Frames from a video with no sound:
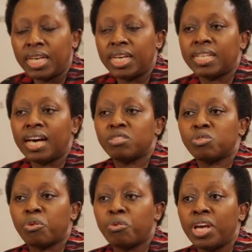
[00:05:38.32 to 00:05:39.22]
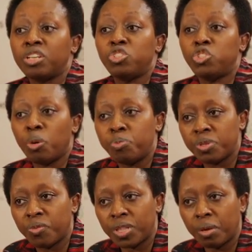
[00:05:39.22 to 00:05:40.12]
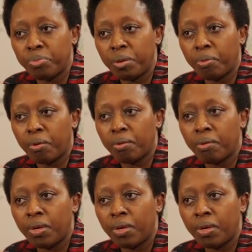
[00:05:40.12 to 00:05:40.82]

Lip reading: It has to create jobs for the people.